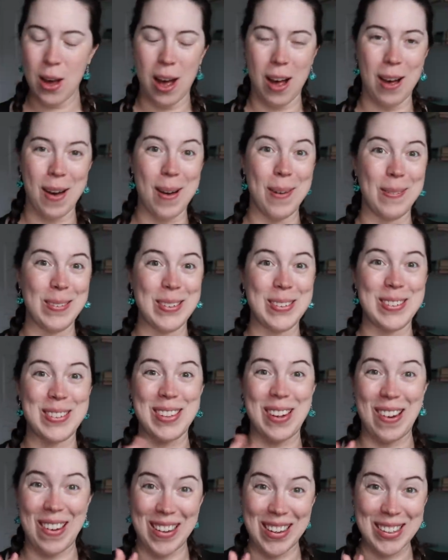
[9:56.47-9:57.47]
uh, which is
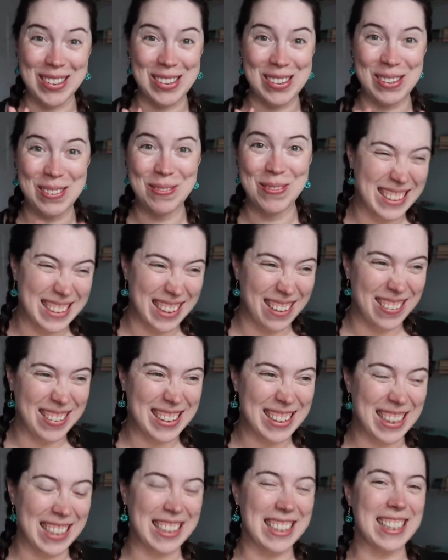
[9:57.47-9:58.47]
awesome. So
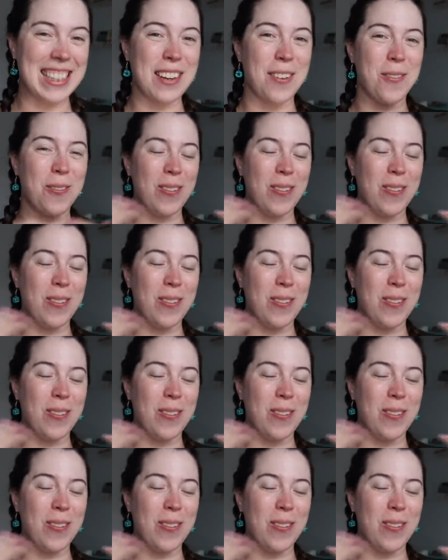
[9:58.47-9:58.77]
excited.